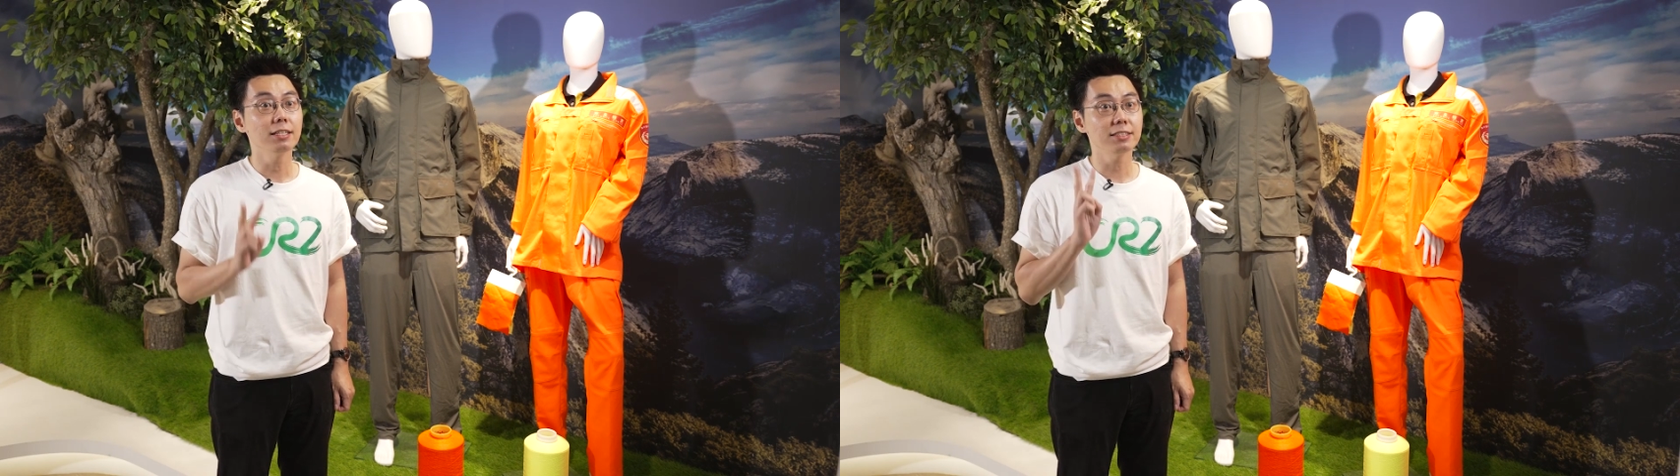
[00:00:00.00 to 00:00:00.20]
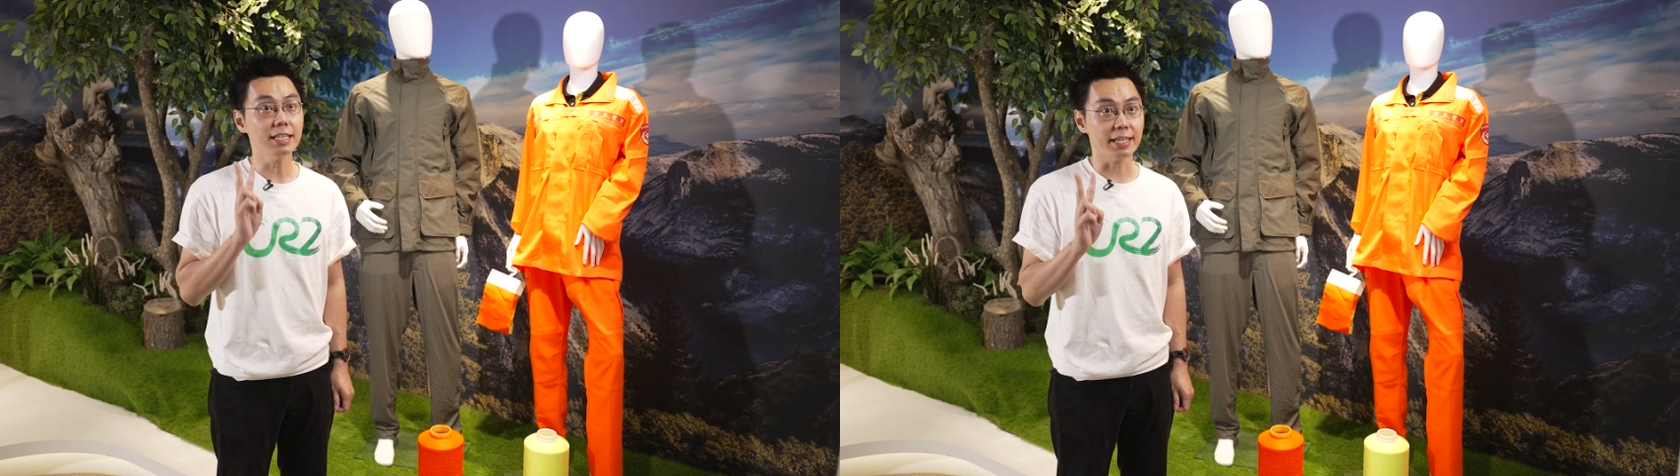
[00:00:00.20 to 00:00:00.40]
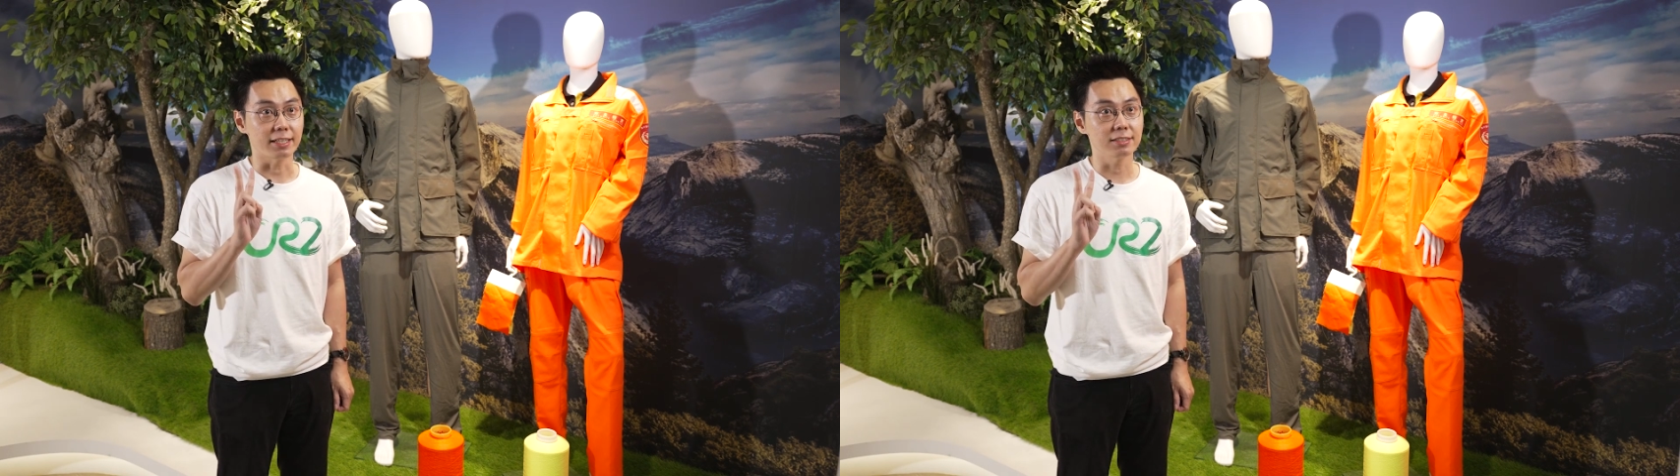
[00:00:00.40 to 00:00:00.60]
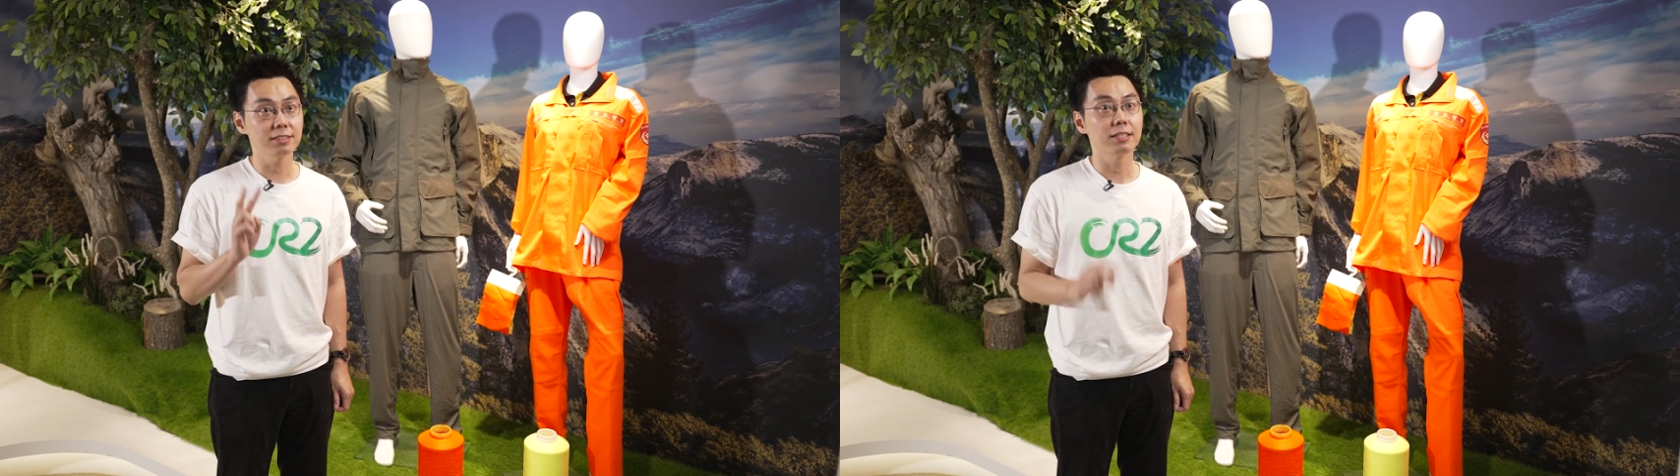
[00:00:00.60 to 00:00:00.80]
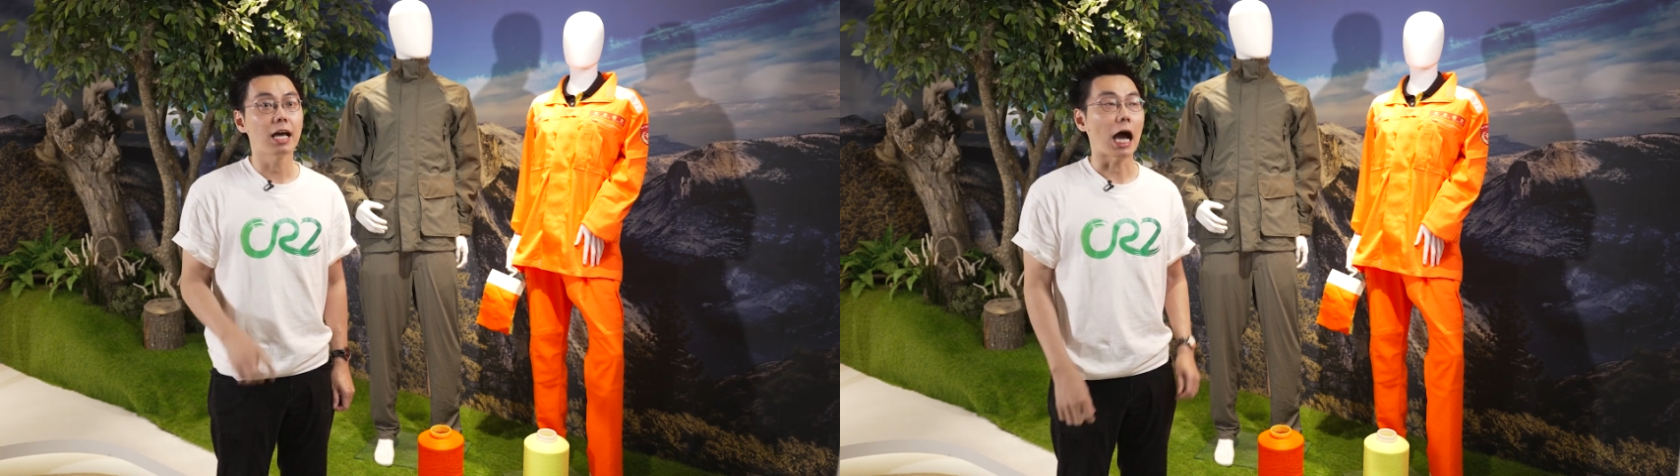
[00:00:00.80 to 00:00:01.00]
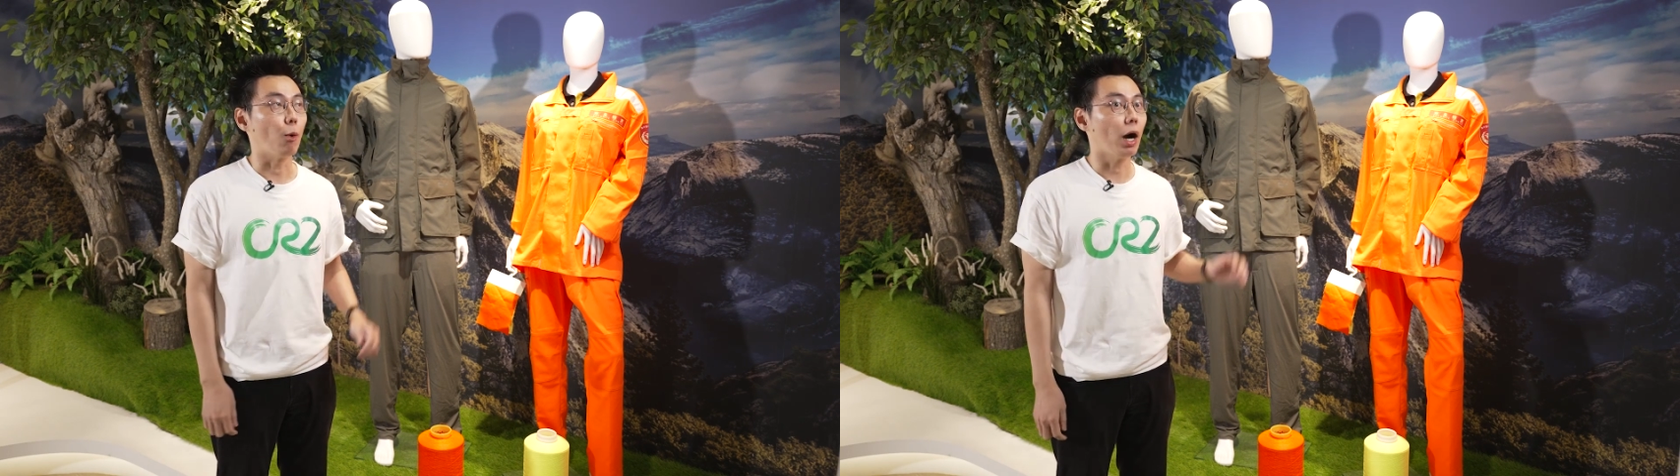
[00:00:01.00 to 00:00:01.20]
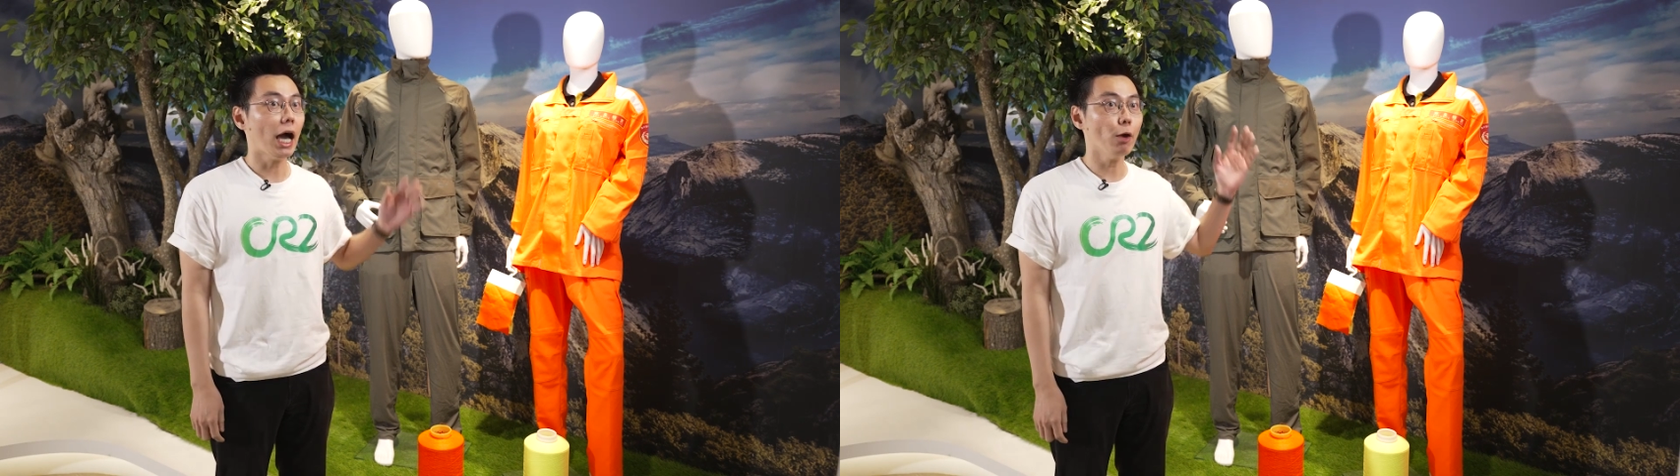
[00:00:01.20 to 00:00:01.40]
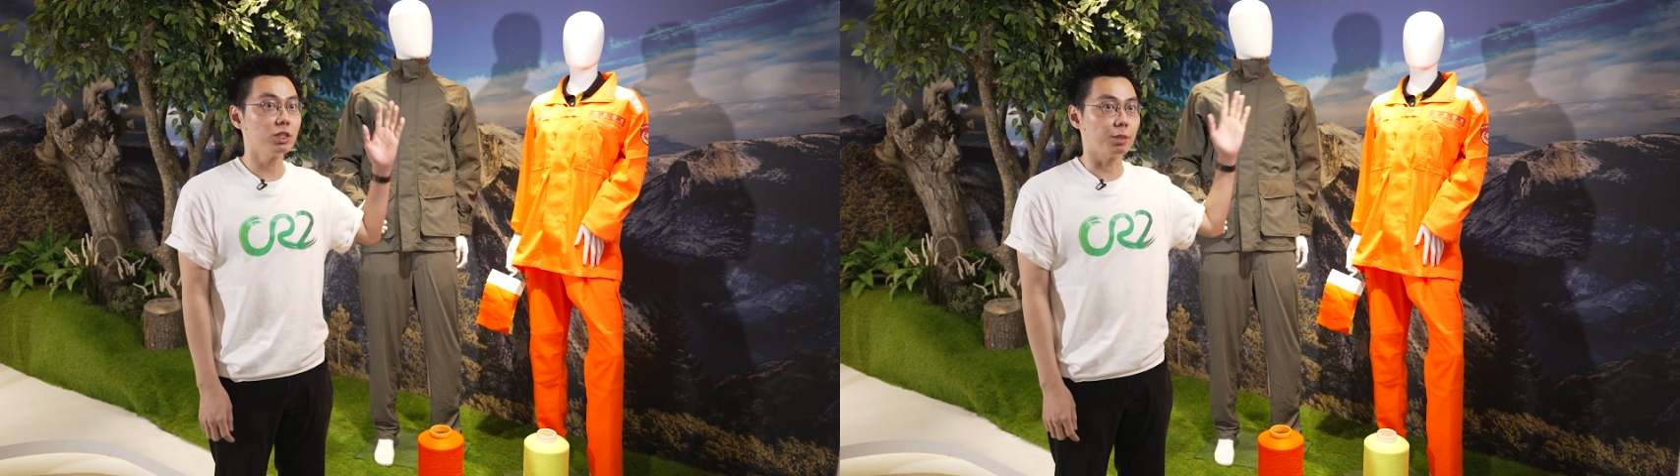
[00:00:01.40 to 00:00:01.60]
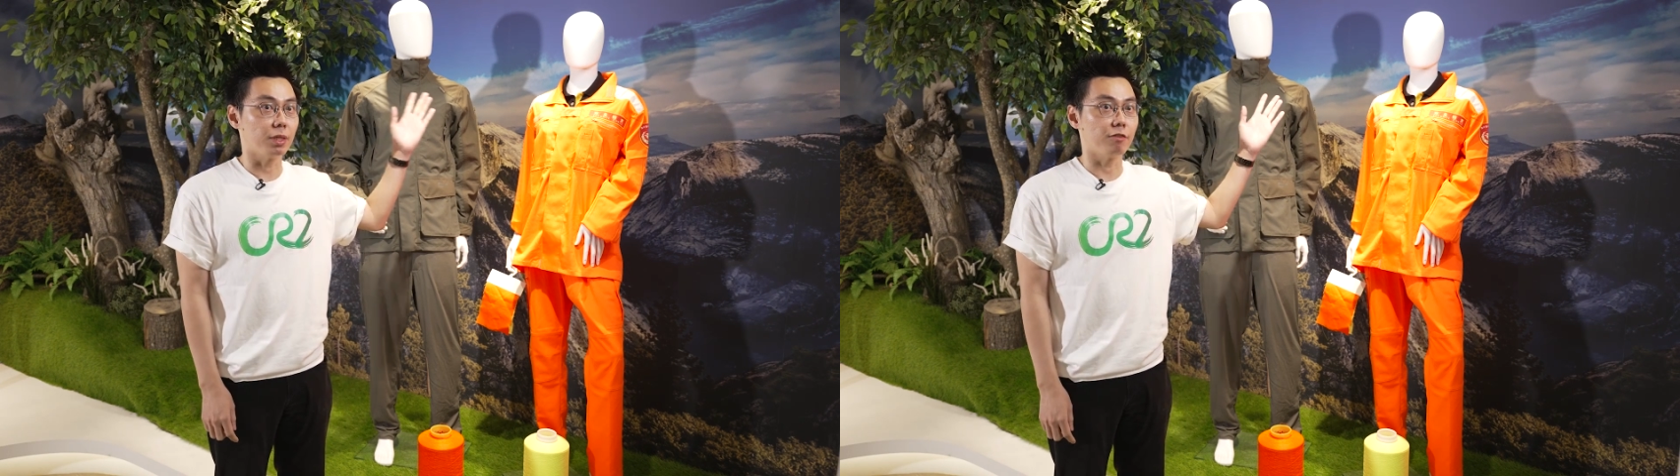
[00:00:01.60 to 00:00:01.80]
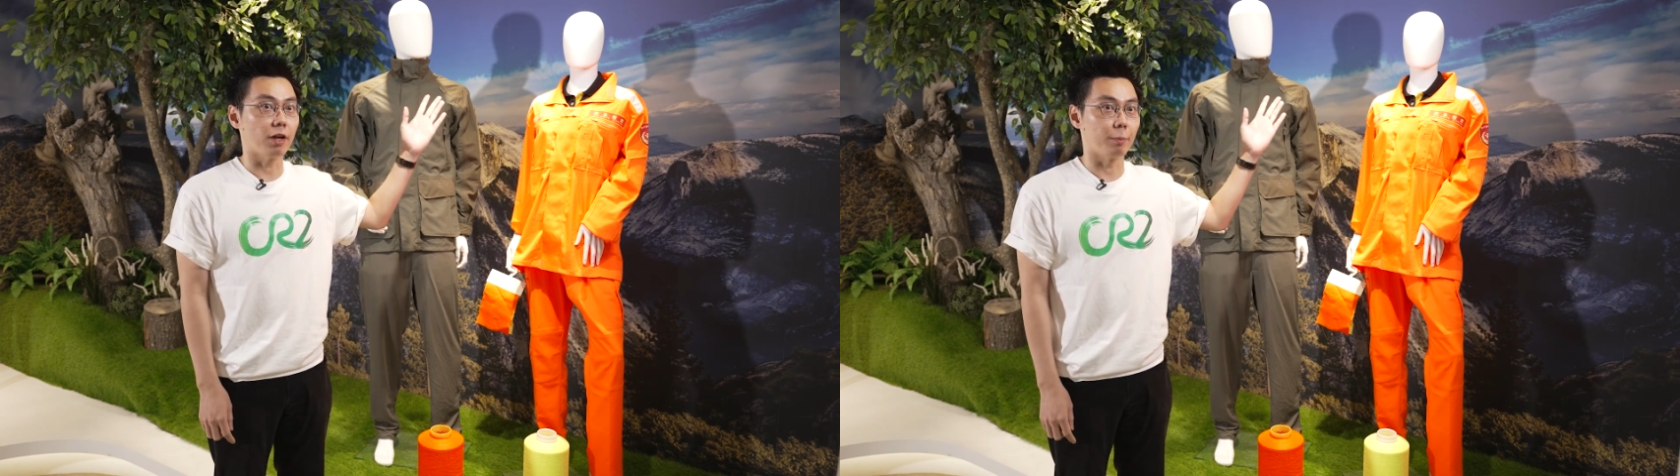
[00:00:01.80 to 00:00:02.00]
Second, our high
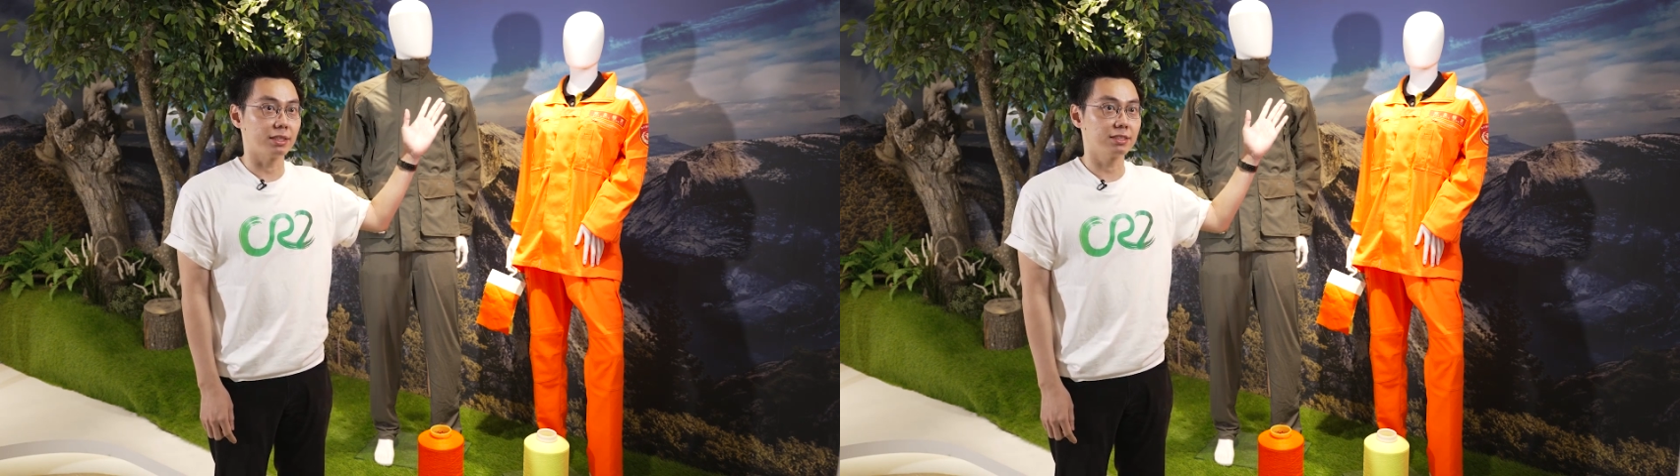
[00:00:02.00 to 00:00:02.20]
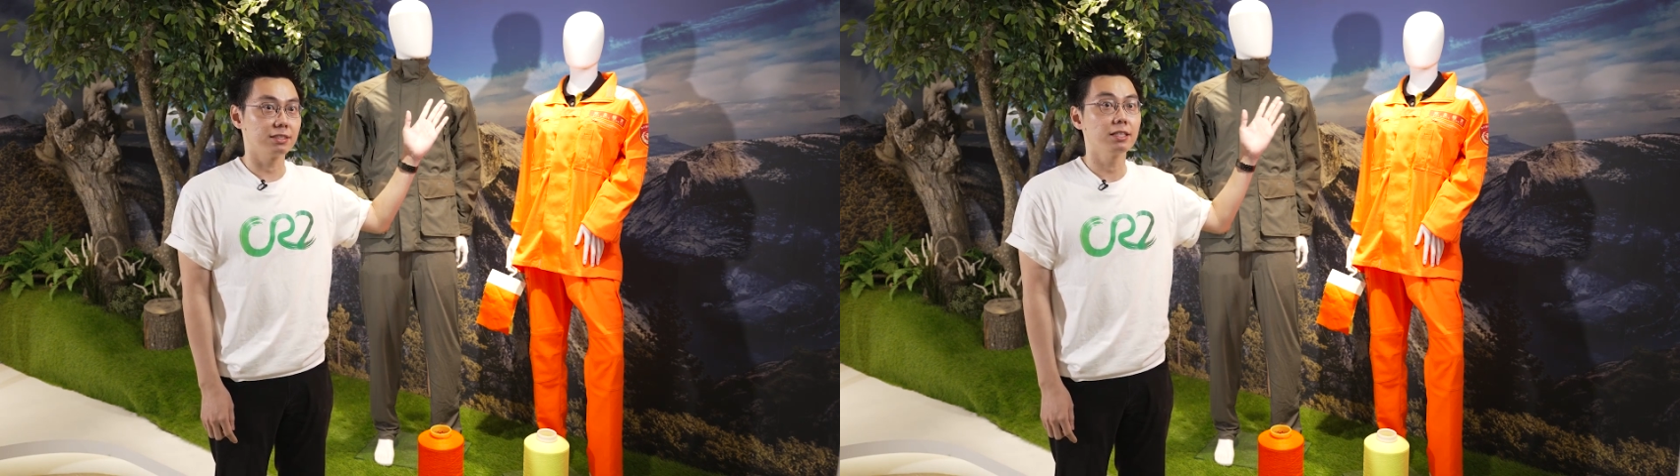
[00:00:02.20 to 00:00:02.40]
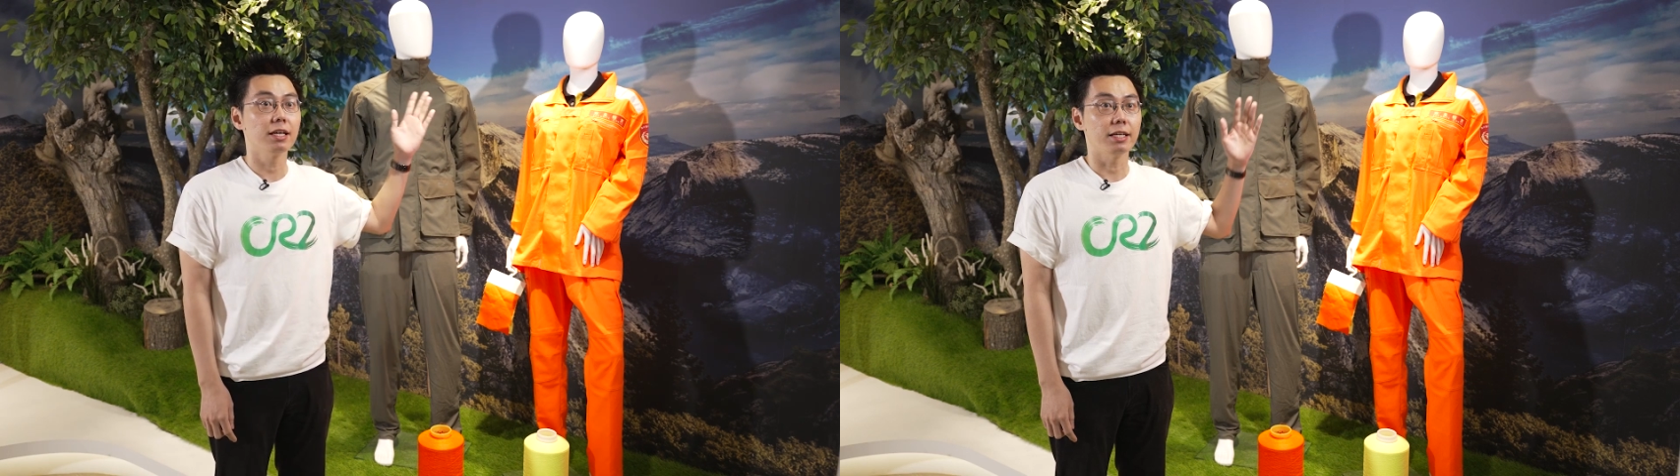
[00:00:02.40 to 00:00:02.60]
visibility fabrics